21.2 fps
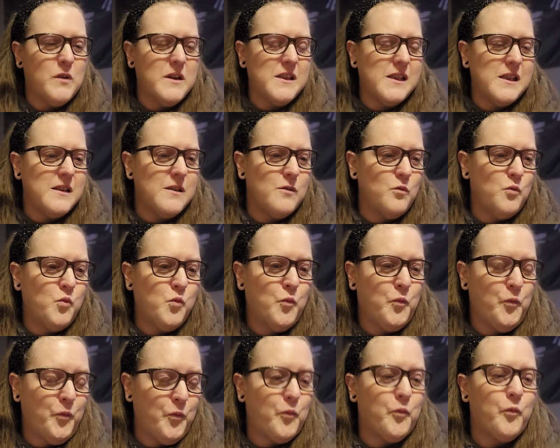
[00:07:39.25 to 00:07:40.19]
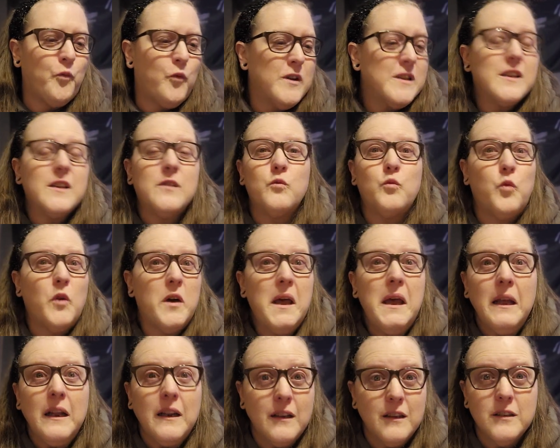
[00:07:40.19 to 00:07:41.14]
Was it was it
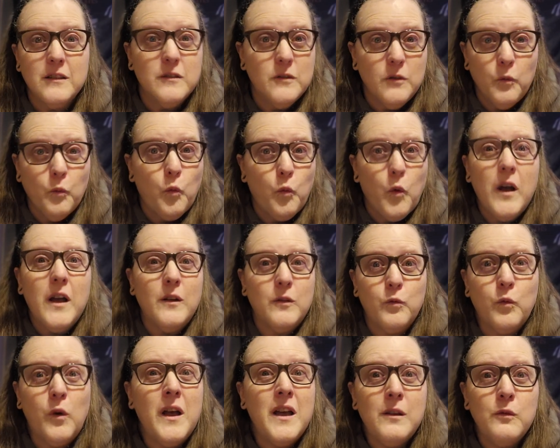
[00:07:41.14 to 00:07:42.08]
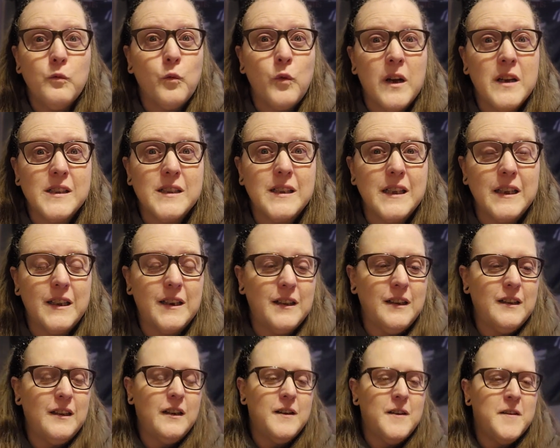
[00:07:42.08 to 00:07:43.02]
what what what was
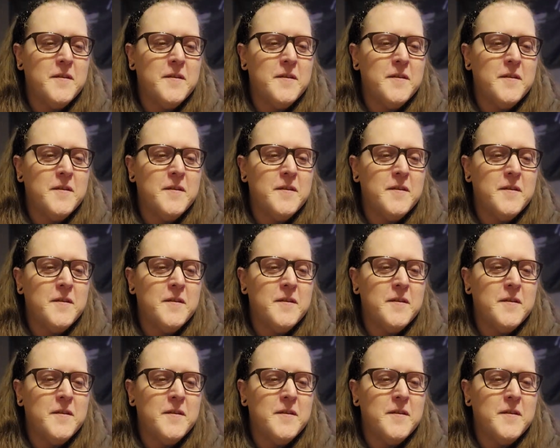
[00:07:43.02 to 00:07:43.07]
it?